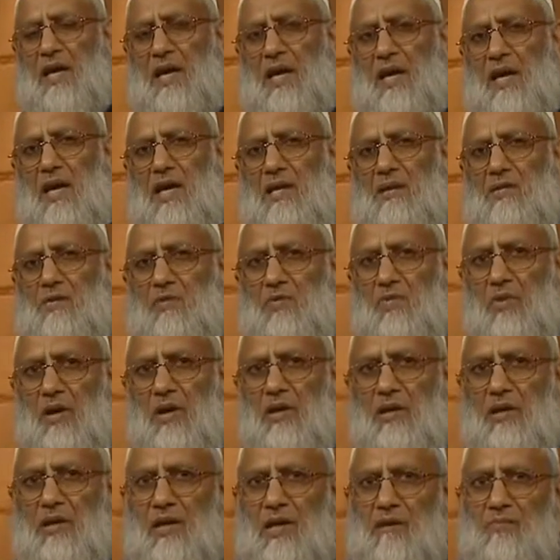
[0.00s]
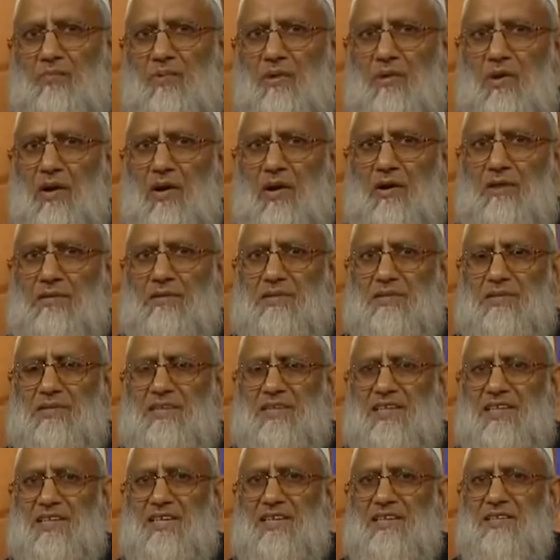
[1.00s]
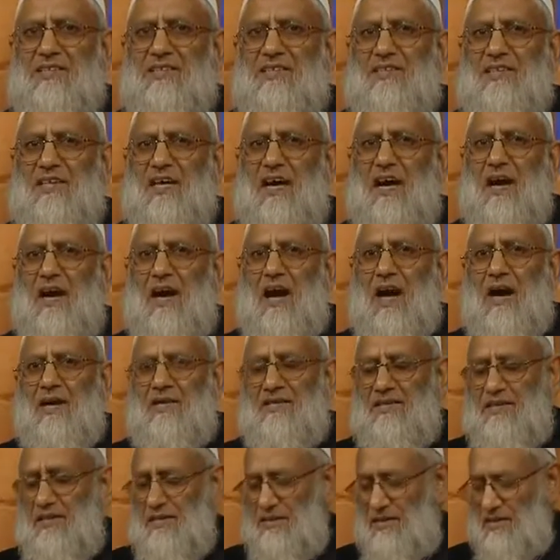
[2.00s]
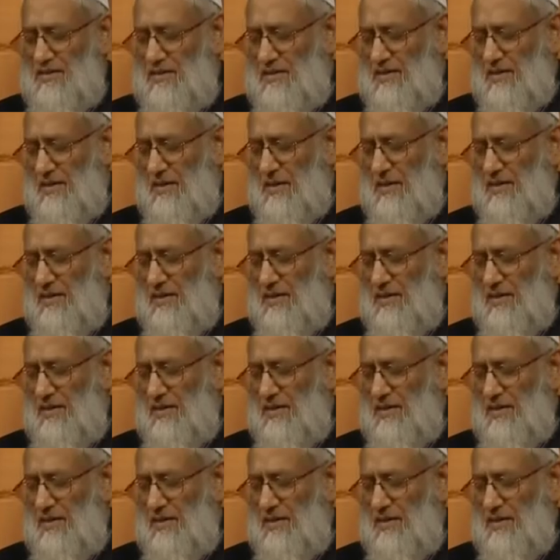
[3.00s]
And to Allah belongs the highest